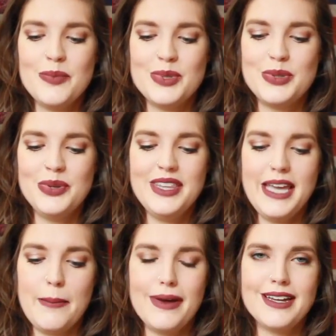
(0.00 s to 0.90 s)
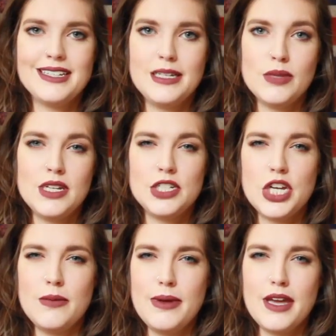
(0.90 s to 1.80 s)
That's the only thing I bought at
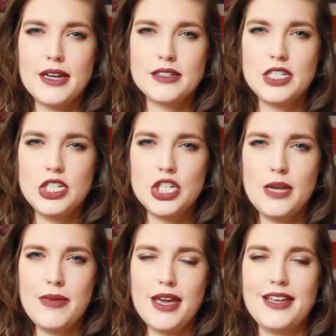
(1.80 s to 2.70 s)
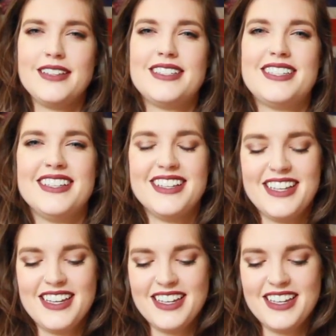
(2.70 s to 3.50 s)
TJ Maxx.